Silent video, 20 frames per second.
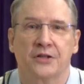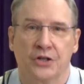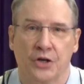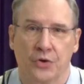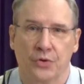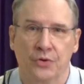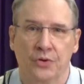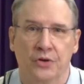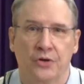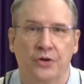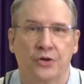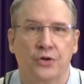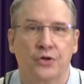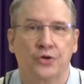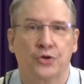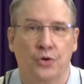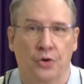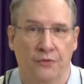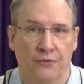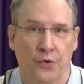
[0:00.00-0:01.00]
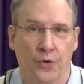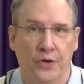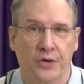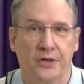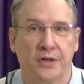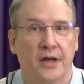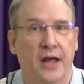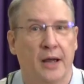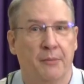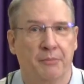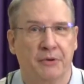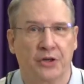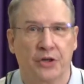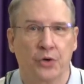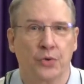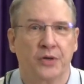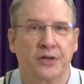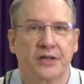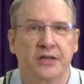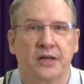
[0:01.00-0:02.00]
So, to avoid
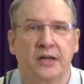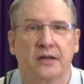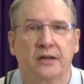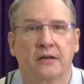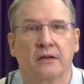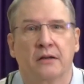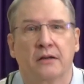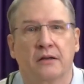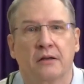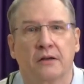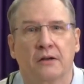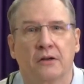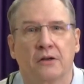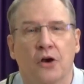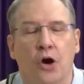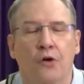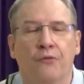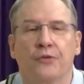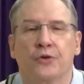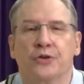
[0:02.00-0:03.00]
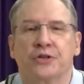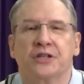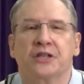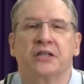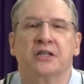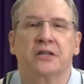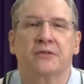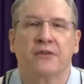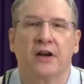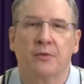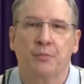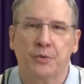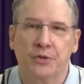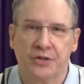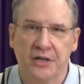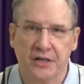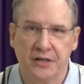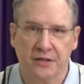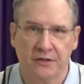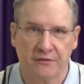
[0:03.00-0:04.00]
ambiguity, over
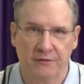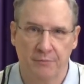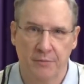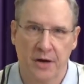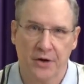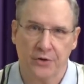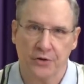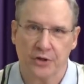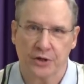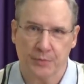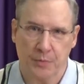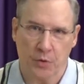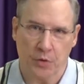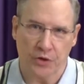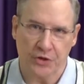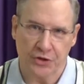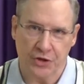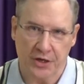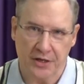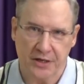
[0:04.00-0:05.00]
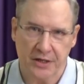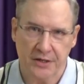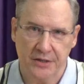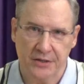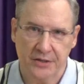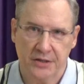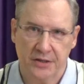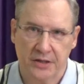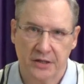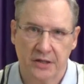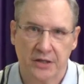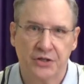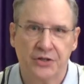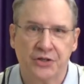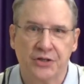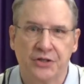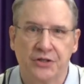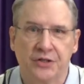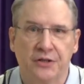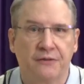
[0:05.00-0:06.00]
65% of modern spoken Chinese
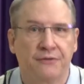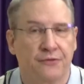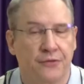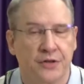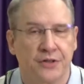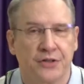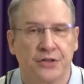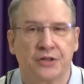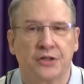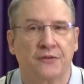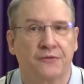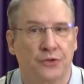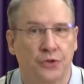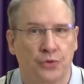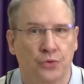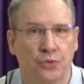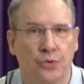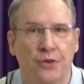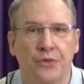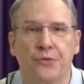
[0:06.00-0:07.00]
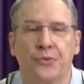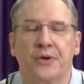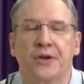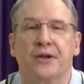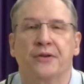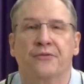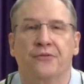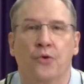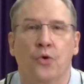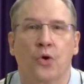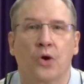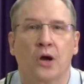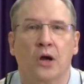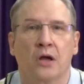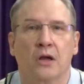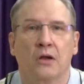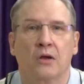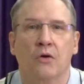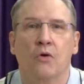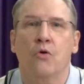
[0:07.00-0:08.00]
consists of phrases of 2, 3, 4,
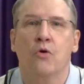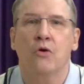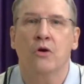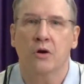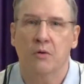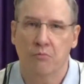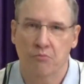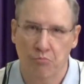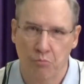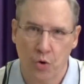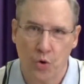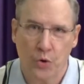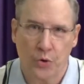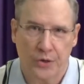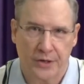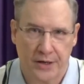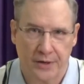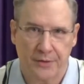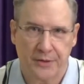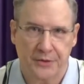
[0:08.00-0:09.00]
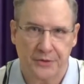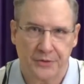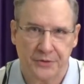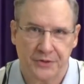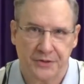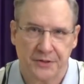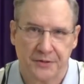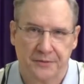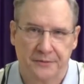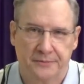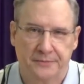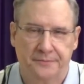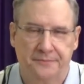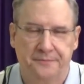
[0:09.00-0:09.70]
or more characters.